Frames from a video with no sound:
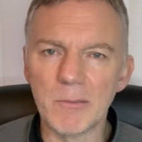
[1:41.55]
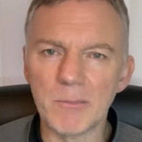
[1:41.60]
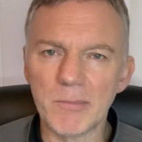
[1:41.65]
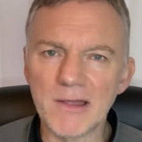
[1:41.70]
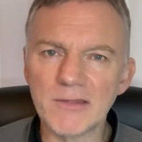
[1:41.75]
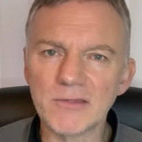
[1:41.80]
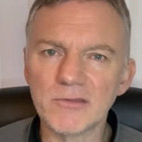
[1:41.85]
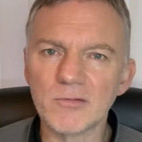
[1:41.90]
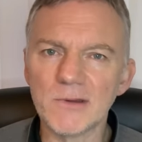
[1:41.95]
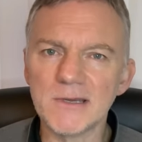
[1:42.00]

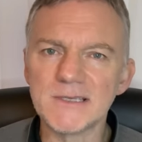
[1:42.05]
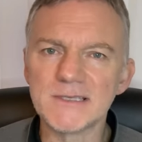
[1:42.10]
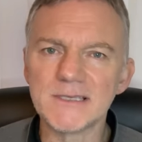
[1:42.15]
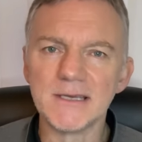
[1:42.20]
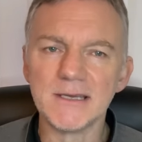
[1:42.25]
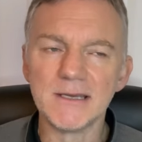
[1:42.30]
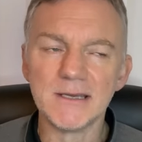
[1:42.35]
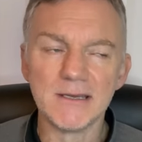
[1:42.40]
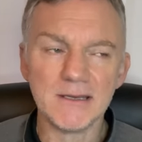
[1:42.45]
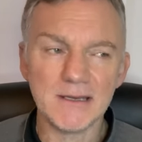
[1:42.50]
Branthwaite
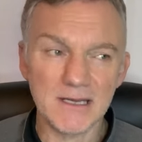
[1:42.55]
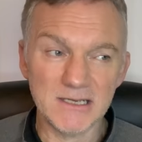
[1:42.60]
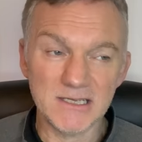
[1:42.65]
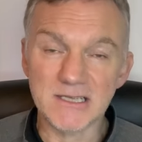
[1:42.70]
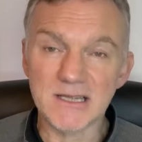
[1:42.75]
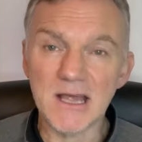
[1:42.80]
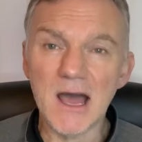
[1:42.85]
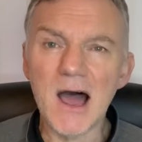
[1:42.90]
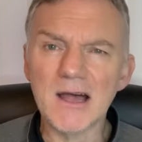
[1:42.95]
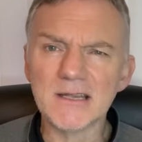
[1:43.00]
had
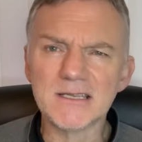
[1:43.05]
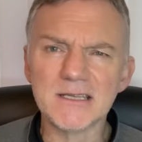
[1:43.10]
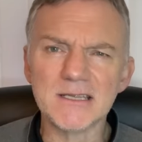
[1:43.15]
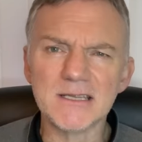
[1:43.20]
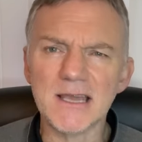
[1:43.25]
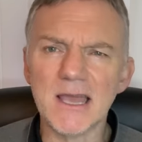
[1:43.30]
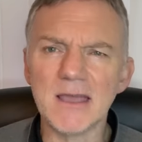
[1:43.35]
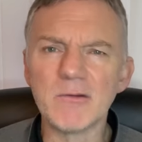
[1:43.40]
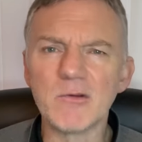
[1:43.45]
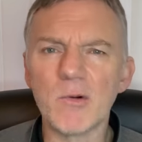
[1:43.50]
started
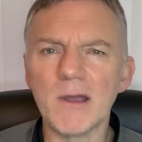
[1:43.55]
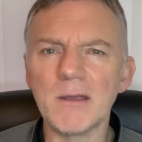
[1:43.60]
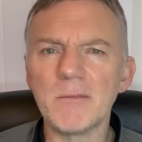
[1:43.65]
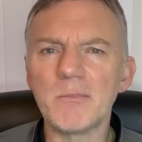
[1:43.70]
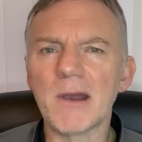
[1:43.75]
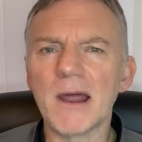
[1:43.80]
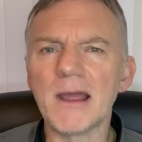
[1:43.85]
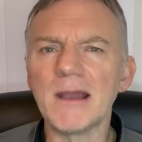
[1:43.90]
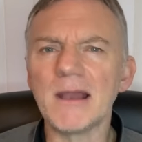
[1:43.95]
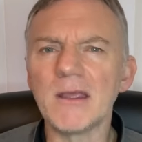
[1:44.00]
the game quite
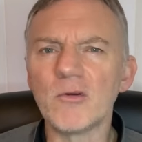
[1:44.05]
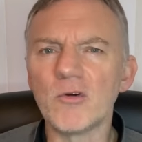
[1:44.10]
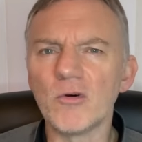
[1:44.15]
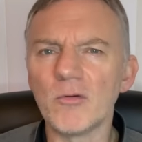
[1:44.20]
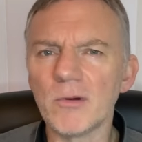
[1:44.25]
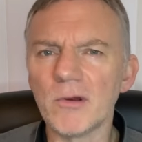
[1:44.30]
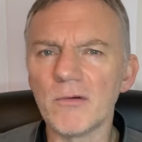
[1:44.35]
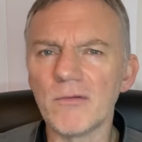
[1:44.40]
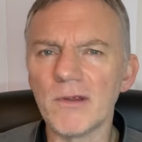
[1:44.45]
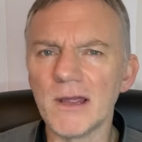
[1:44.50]
brightly. A
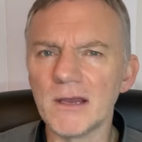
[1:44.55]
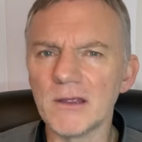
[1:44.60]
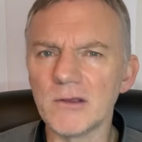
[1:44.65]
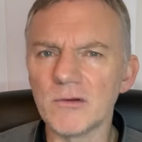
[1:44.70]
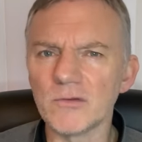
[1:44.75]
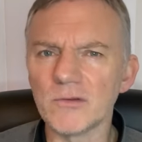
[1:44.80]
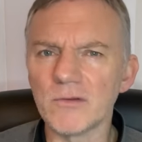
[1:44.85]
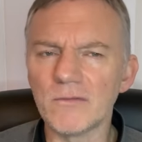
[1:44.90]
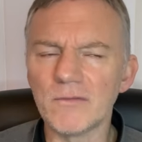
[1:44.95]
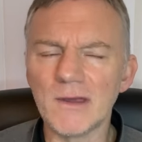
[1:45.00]
couple of really
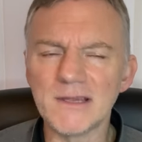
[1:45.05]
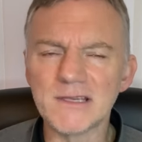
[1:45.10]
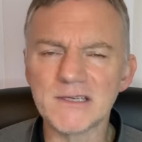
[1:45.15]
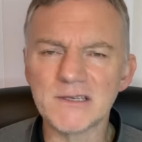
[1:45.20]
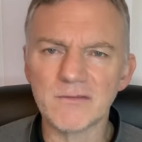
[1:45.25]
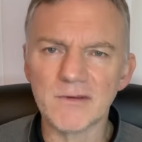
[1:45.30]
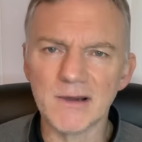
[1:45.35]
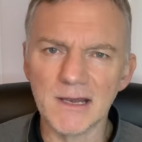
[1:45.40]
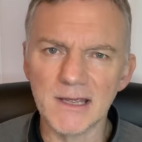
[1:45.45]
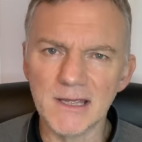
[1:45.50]
good
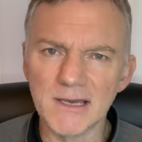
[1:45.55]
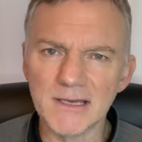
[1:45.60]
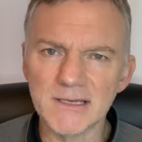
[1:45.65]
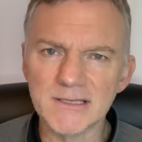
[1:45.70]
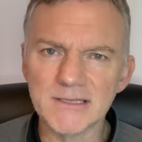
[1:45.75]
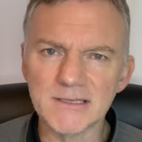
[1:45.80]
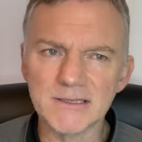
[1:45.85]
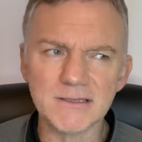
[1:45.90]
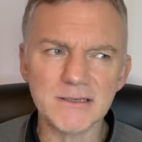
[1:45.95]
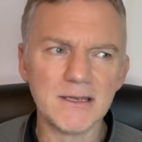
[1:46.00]
defensive
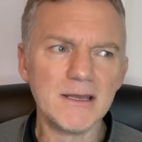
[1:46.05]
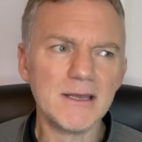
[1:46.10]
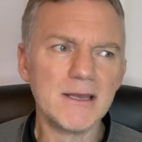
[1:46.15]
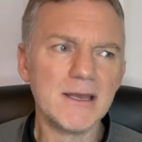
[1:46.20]
clearances.